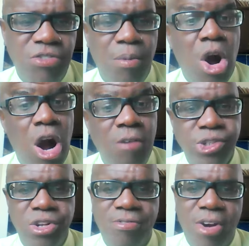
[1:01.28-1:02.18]
from
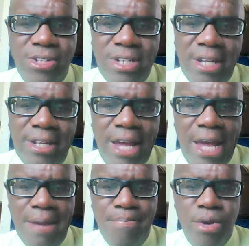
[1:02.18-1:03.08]
Harvard University in
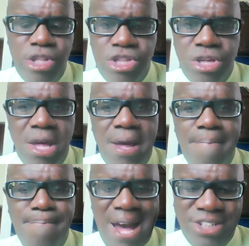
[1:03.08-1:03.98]
Cambridge,
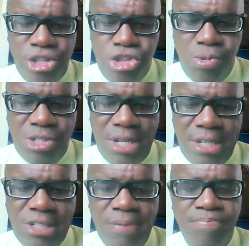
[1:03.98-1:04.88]

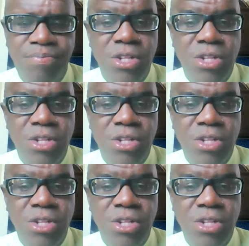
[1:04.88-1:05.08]
Massachusetts.